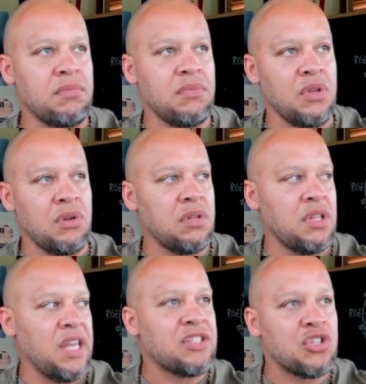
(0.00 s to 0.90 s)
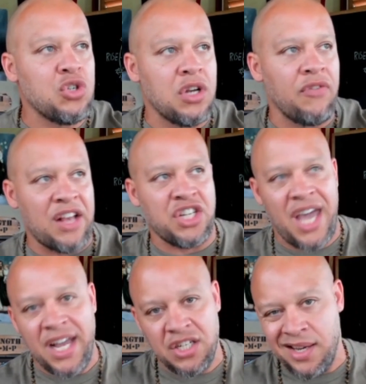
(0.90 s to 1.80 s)
you know, the institution of the
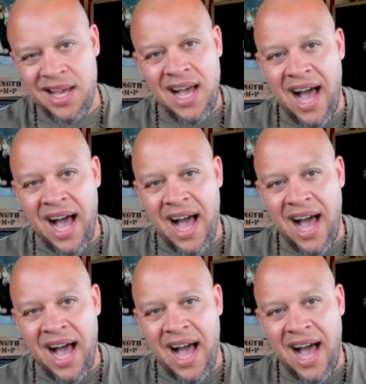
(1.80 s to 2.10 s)
education,